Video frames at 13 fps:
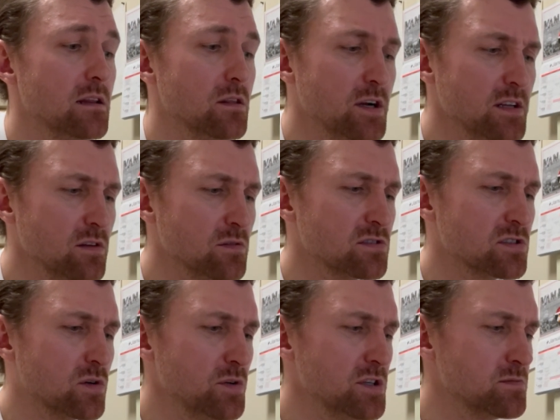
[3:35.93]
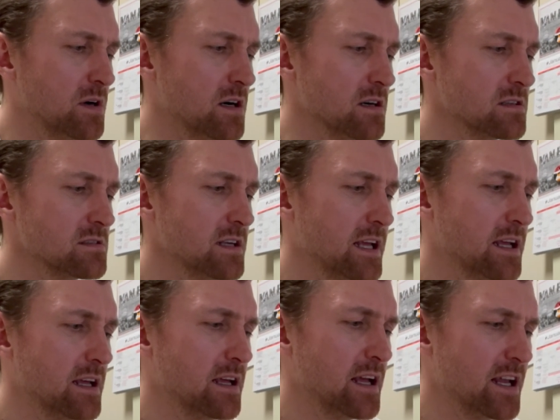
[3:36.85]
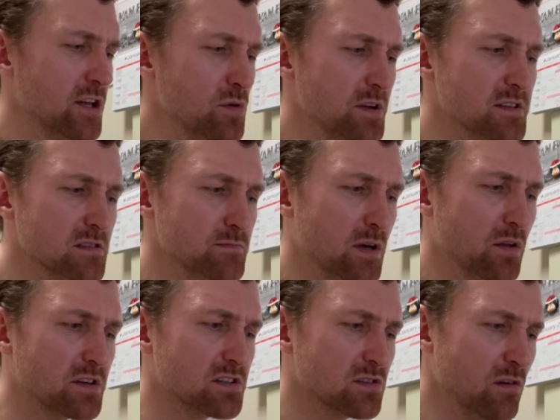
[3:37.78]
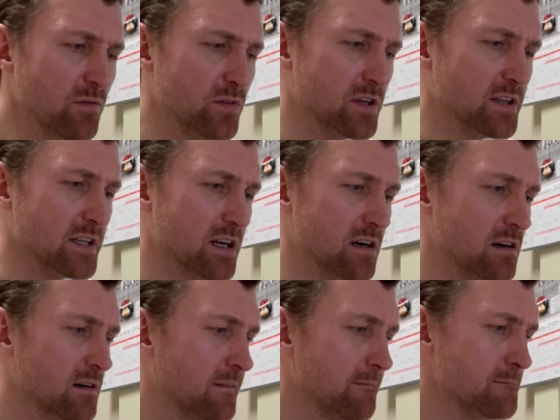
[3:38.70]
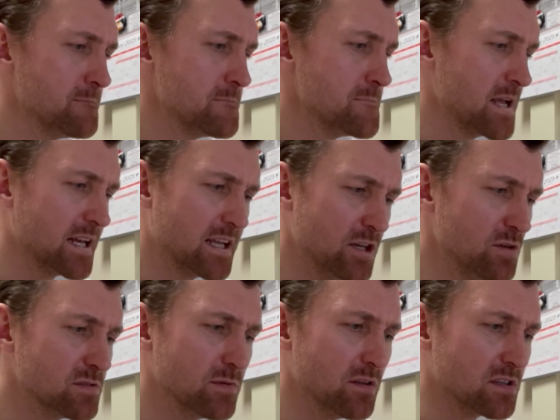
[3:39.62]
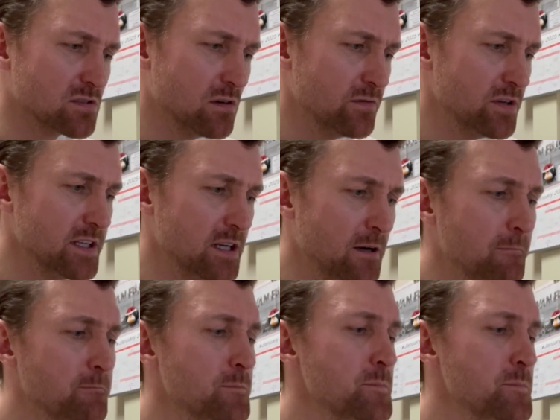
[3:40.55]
"Look at those scorch marks, and you can smell the sulfur in the air." "And can you smell the sulfur in the air?"